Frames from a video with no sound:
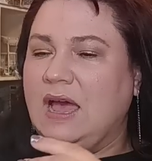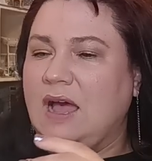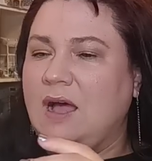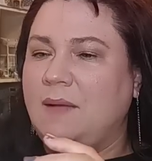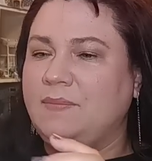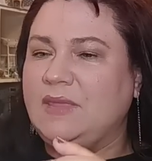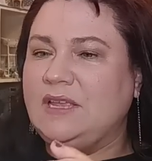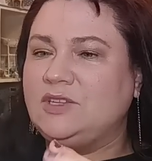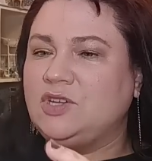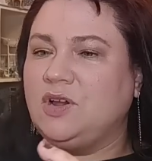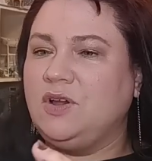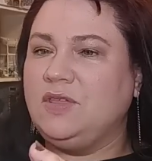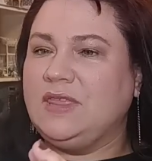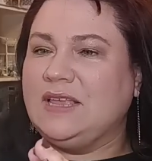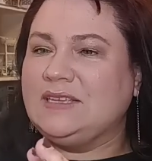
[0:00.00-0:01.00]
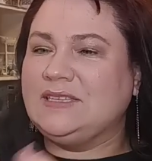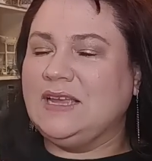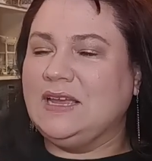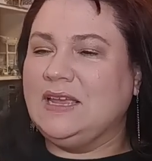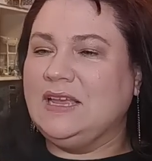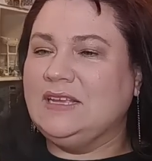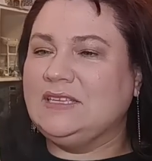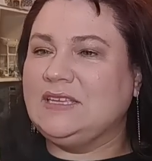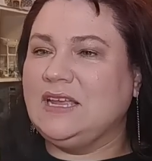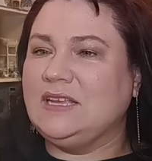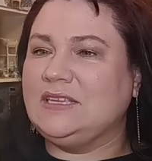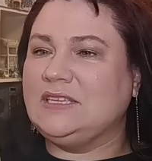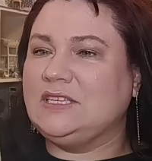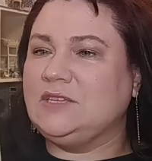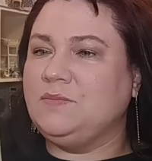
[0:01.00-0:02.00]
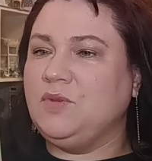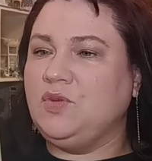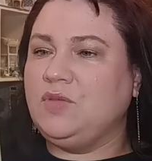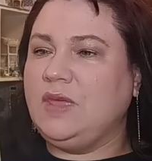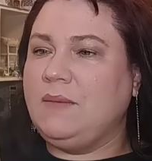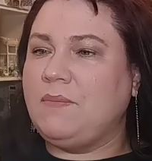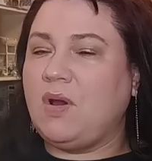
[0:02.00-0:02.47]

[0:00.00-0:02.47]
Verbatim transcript: Um, these are the Sunkist smoothie